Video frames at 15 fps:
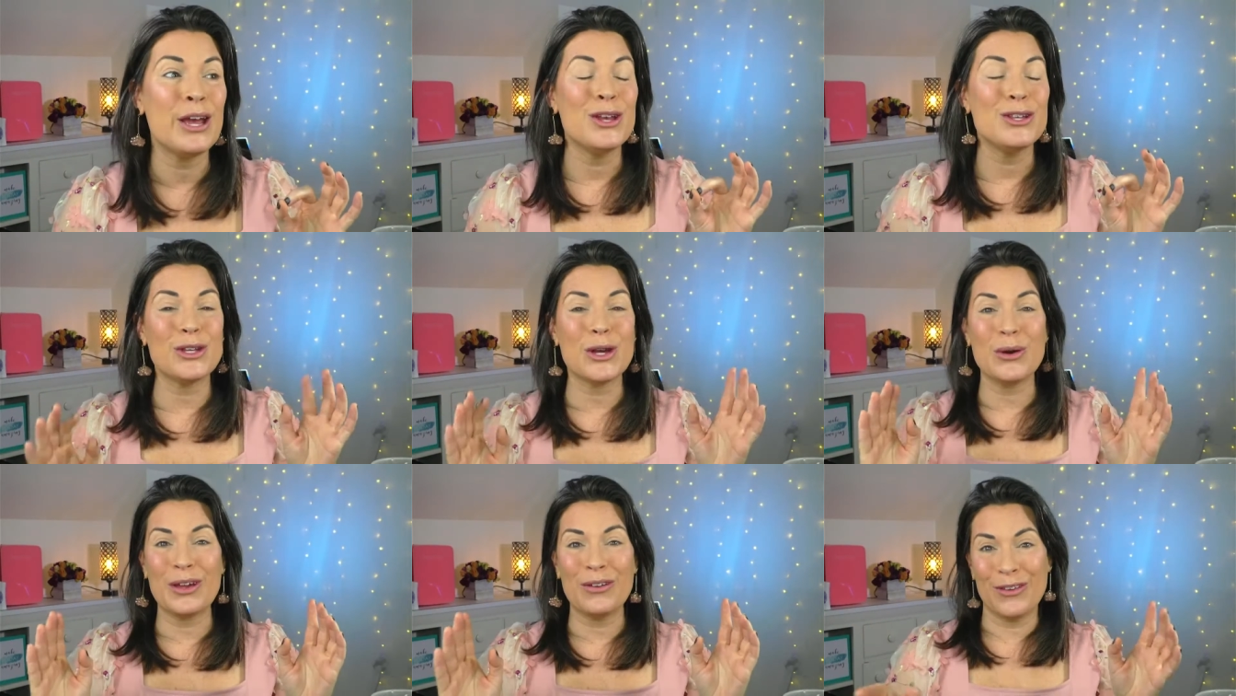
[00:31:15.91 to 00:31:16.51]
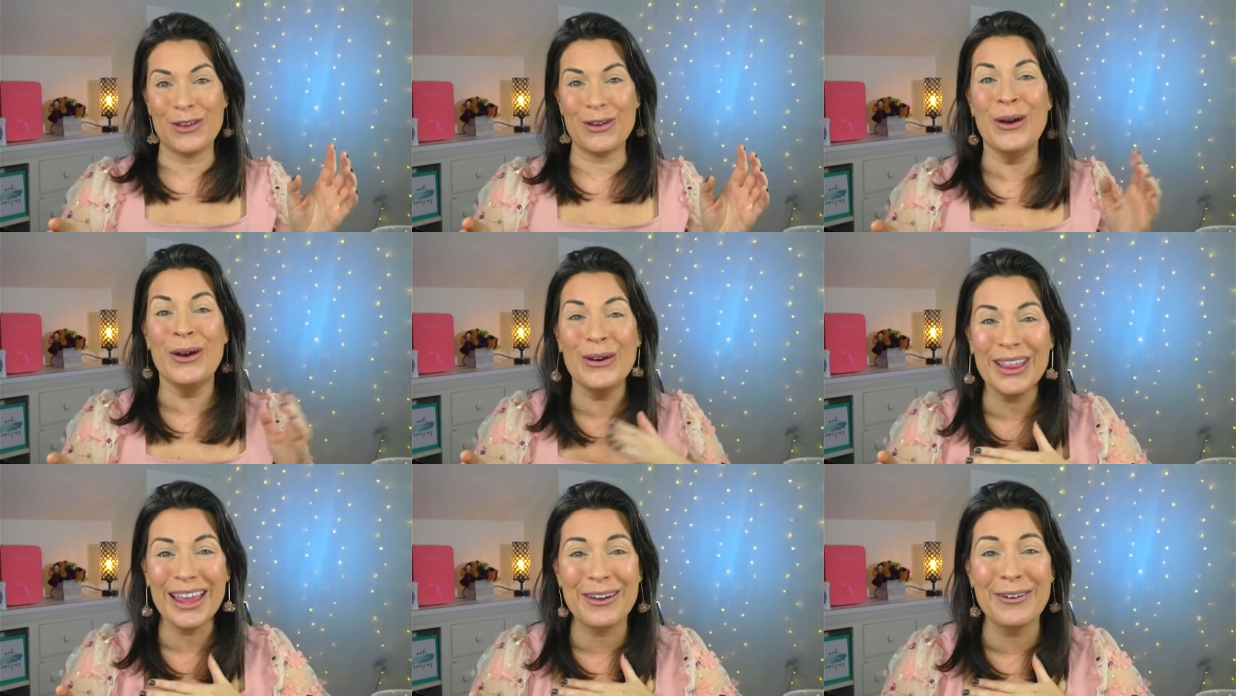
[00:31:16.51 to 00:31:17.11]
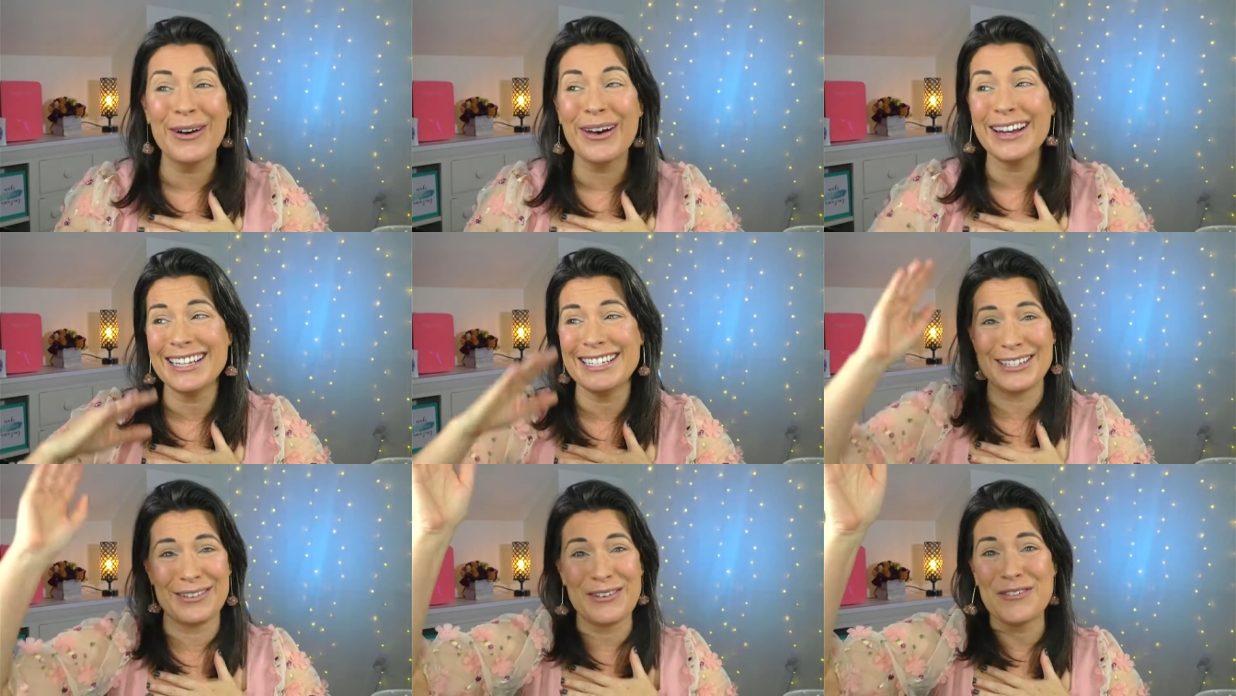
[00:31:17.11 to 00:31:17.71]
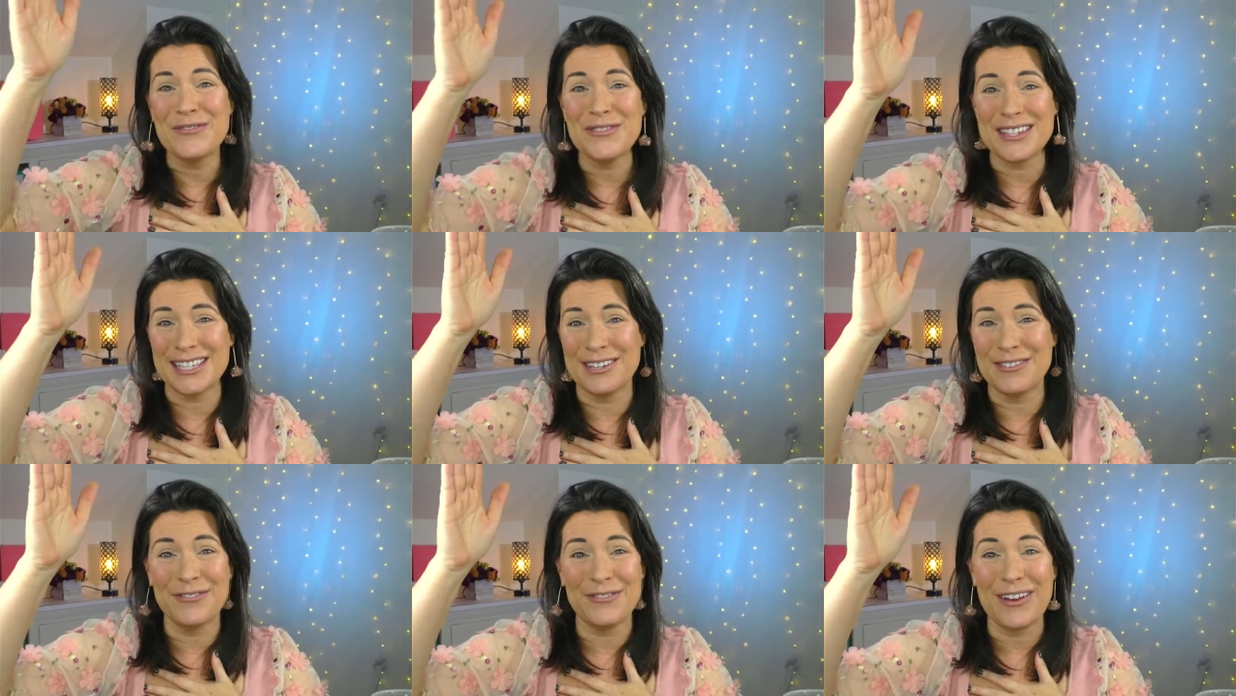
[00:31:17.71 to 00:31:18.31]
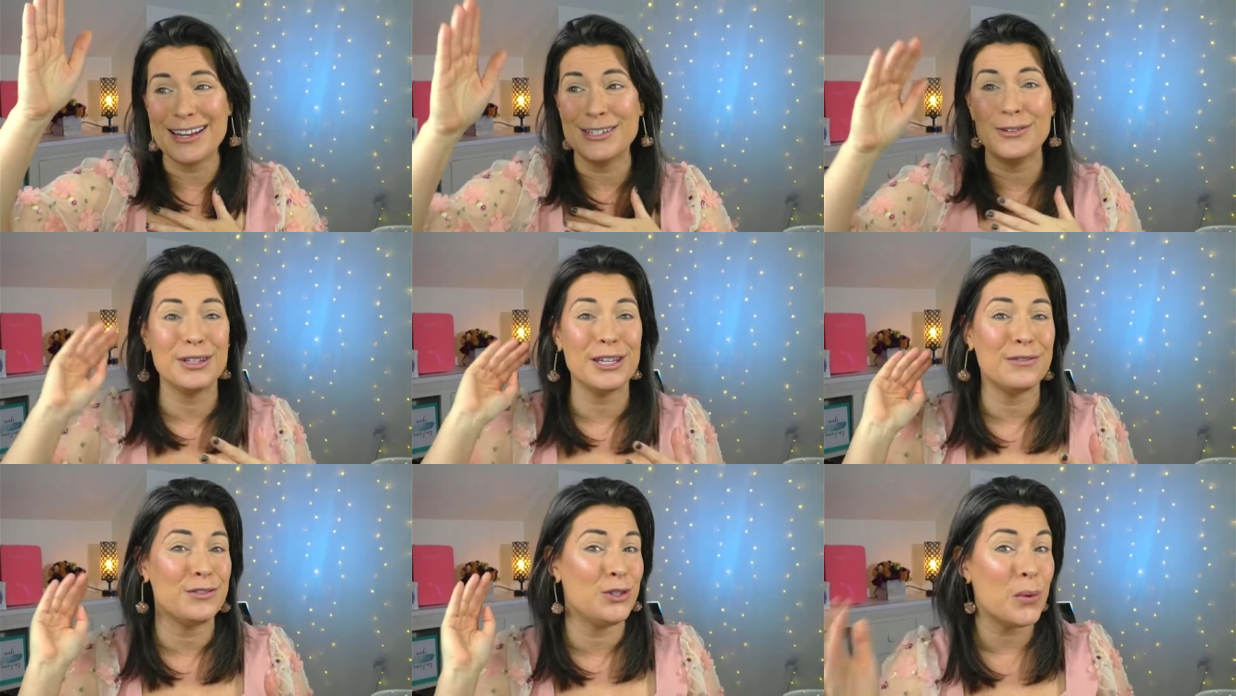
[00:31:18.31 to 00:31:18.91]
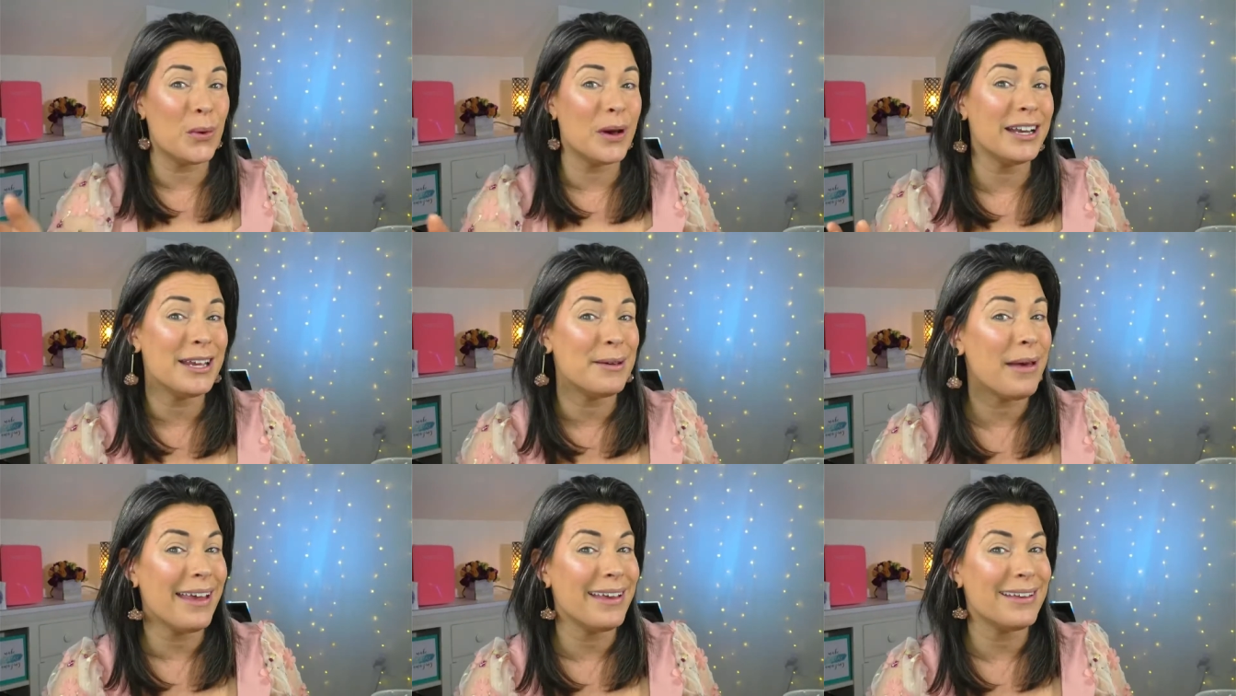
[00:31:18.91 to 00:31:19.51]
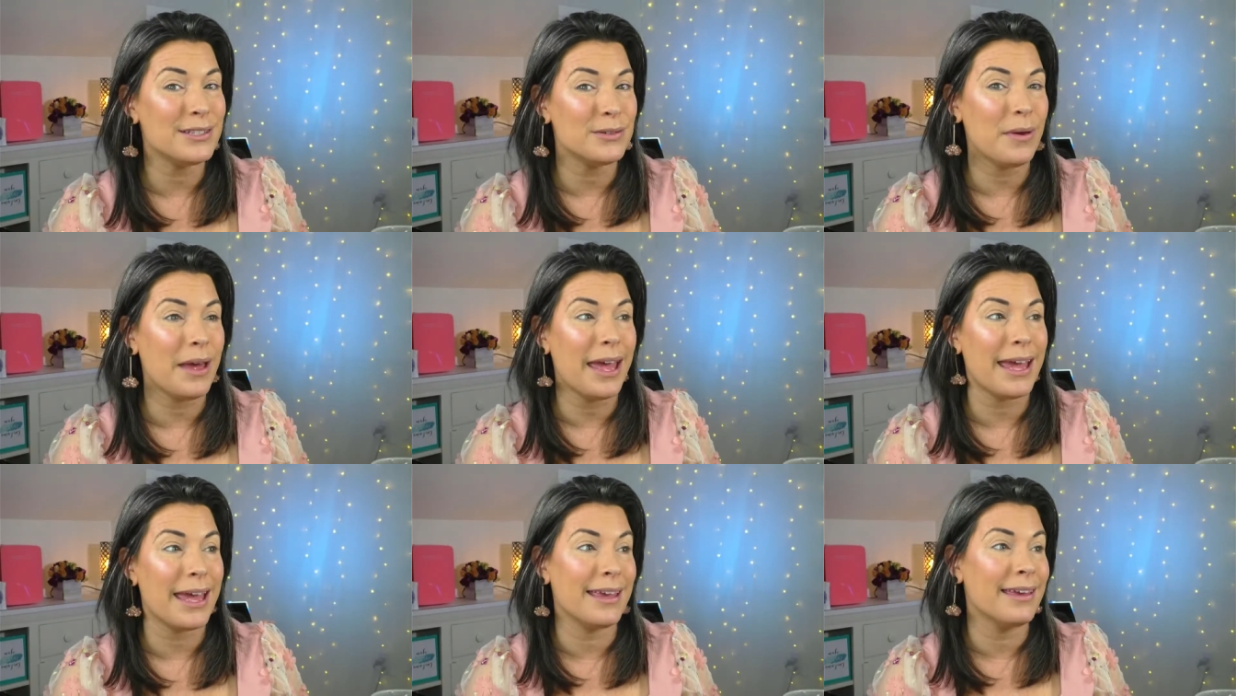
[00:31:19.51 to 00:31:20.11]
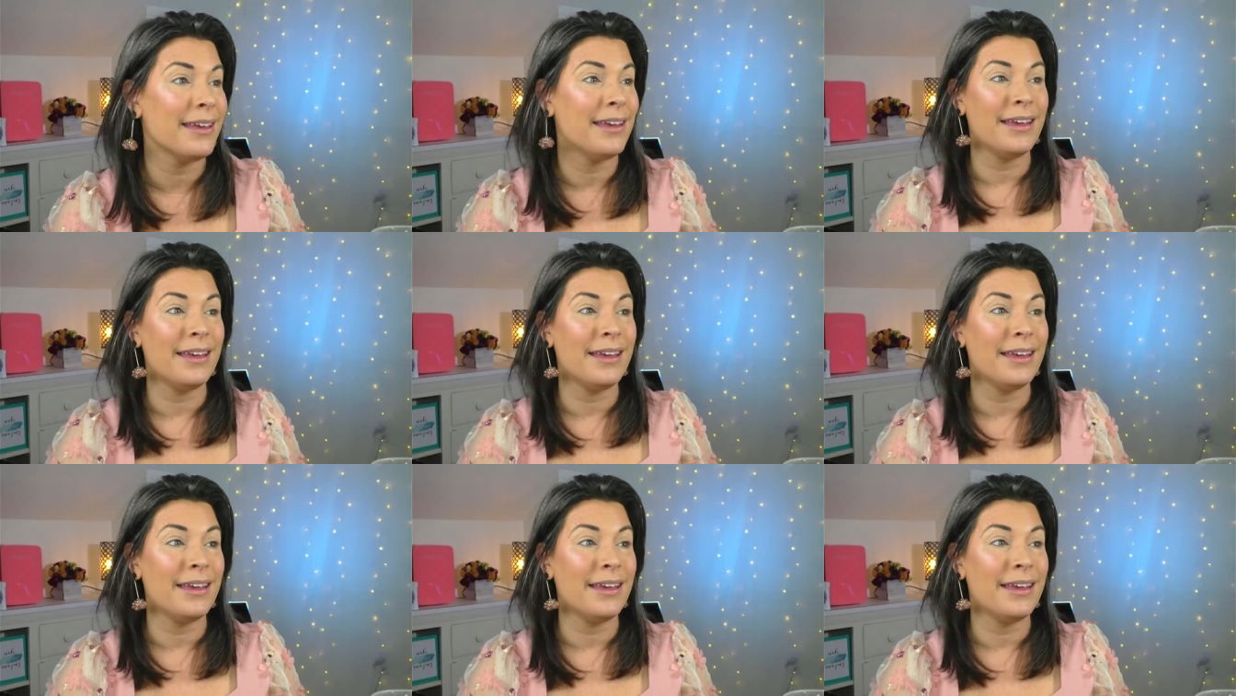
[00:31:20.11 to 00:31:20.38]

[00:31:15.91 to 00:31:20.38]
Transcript: So if you like wanted to go visit a friend who lived 20 miles away,